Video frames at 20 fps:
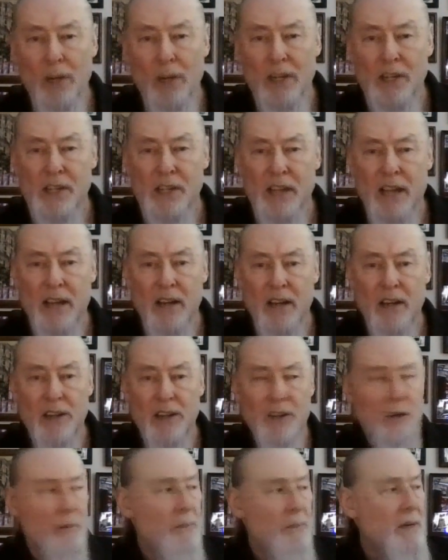"What is
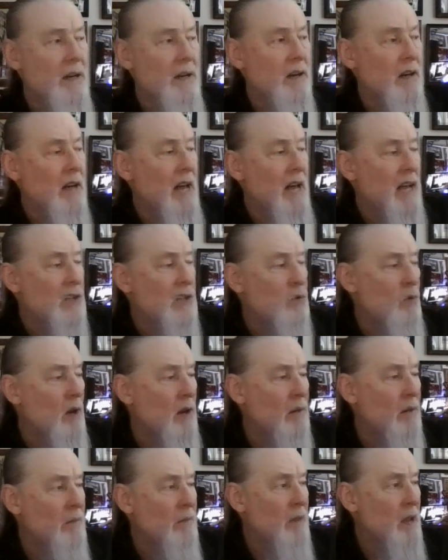that on your beer
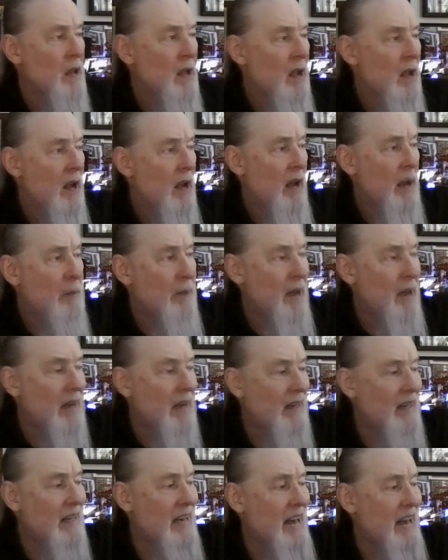glass?" Well
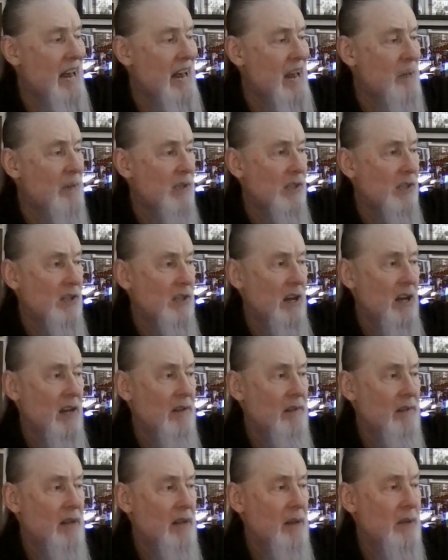I bought it at
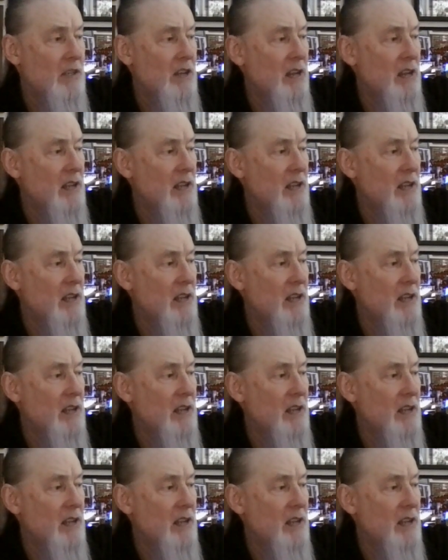Amazon.